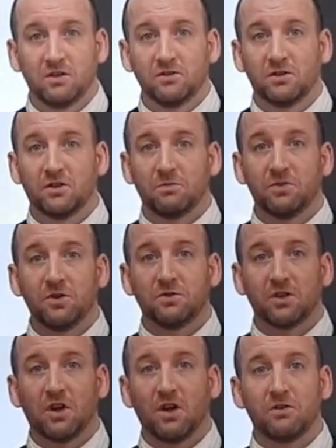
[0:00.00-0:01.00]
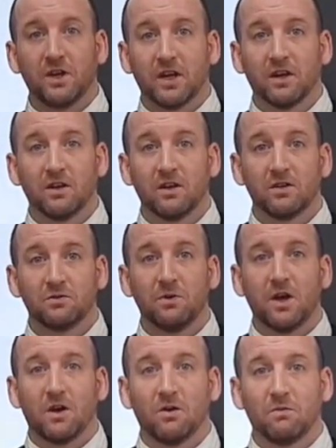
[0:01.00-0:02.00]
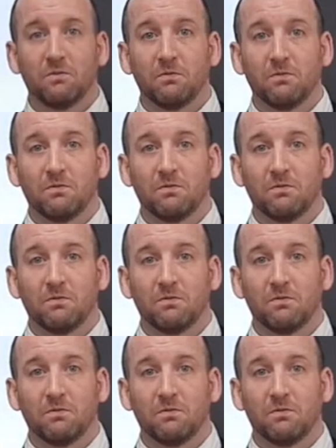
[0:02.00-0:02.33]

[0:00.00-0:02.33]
to computer coding as well,